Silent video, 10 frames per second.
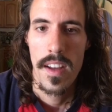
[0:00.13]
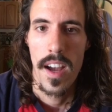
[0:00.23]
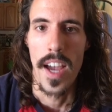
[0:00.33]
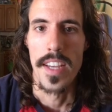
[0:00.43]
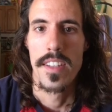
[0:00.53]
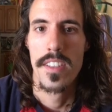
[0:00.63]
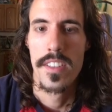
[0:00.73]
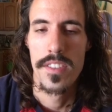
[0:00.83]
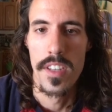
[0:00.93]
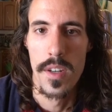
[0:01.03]
Hi,
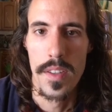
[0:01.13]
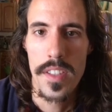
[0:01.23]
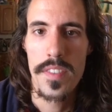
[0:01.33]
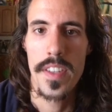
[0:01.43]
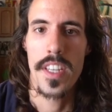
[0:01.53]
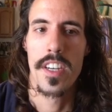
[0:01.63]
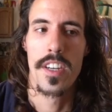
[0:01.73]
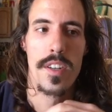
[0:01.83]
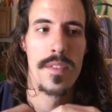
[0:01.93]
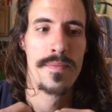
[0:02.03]
so in this
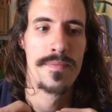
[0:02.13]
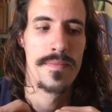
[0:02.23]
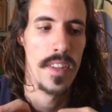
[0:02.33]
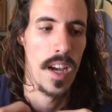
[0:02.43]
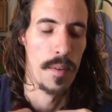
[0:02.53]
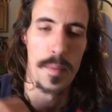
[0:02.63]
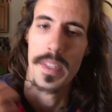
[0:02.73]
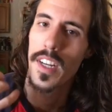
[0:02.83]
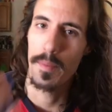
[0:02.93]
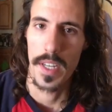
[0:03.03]
video, I'm going to be
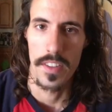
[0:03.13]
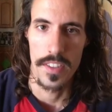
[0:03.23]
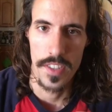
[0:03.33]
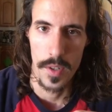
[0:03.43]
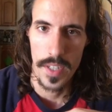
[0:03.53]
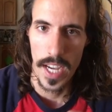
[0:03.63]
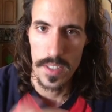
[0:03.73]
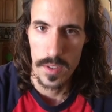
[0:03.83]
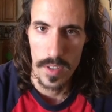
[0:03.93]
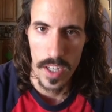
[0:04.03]
talking about the show
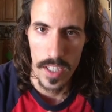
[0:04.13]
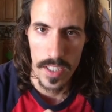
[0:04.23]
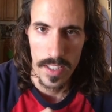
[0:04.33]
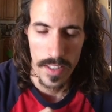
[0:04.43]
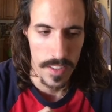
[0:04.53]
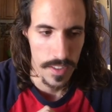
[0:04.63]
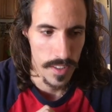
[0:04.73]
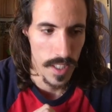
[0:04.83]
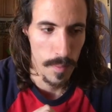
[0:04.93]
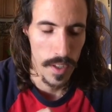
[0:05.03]
Castle Rock that
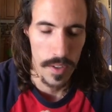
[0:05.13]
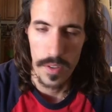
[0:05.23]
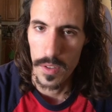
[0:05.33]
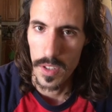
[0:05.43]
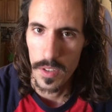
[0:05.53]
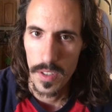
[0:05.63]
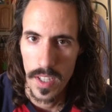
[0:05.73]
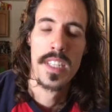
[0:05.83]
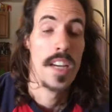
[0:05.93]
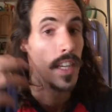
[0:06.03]
just came out on Hulu.
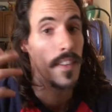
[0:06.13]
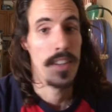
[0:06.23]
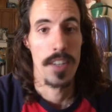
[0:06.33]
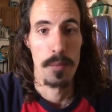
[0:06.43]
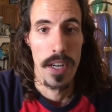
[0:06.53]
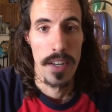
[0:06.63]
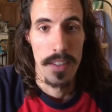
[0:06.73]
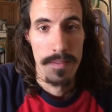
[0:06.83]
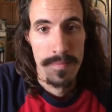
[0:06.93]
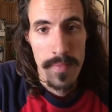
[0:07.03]
If you haven't heard about
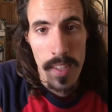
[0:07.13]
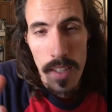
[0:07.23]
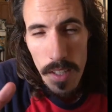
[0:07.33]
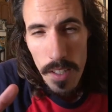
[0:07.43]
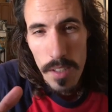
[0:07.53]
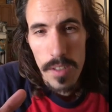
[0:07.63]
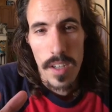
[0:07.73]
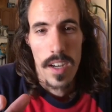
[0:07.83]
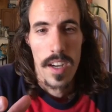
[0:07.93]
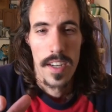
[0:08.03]
it,
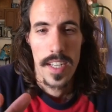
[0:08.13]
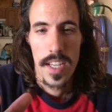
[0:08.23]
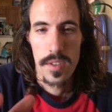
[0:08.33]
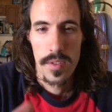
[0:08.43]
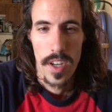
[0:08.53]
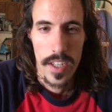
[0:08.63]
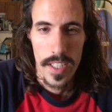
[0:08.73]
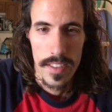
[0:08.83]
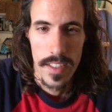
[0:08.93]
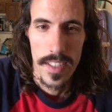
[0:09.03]
Castle Rock
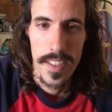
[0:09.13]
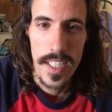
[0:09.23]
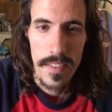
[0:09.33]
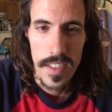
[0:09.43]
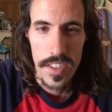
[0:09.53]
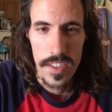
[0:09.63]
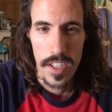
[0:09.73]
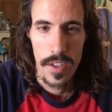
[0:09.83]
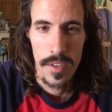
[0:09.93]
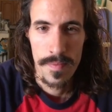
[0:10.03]
is a TV
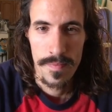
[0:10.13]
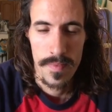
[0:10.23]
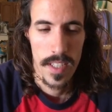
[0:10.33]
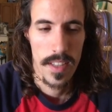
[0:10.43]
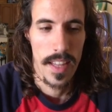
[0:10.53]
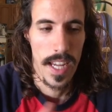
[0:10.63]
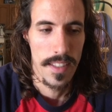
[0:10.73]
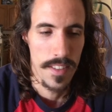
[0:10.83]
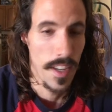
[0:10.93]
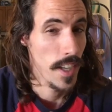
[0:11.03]
show
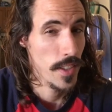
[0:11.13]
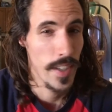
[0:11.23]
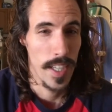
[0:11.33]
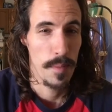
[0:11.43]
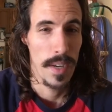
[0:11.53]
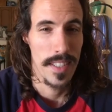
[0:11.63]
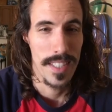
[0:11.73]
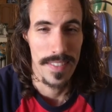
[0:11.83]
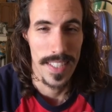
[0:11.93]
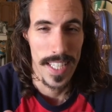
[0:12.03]
that's not created by
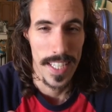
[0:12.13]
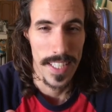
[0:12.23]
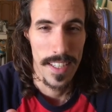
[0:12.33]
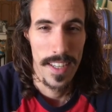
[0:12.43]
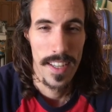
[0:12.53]
Stephen King,